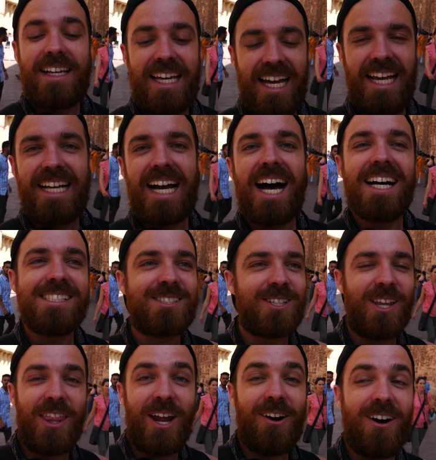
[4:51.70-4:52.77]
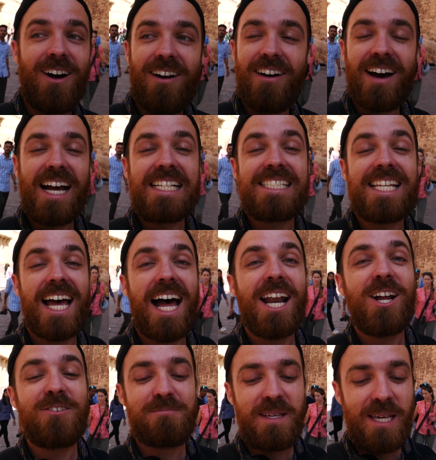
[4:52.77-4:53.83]
Okay guys, so there are a ton
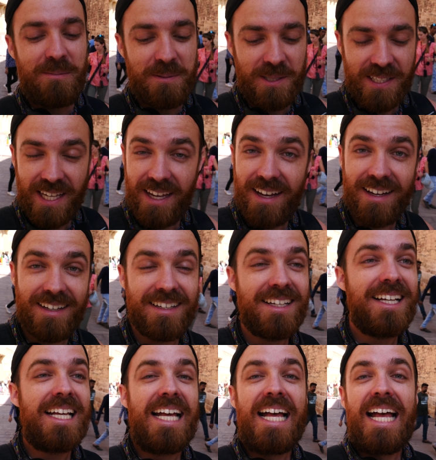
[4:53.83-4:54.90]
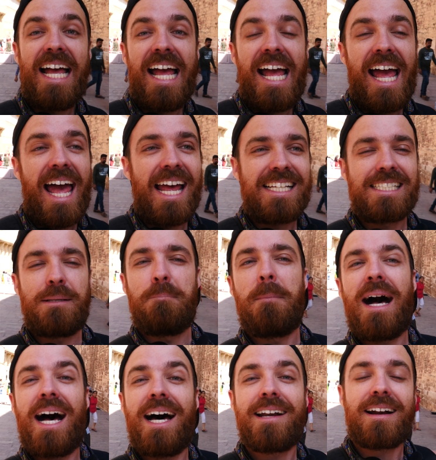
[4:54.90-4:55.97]
of people here at
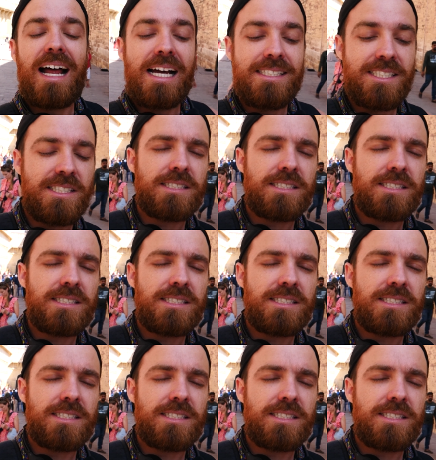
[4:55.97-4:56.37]
Maharanga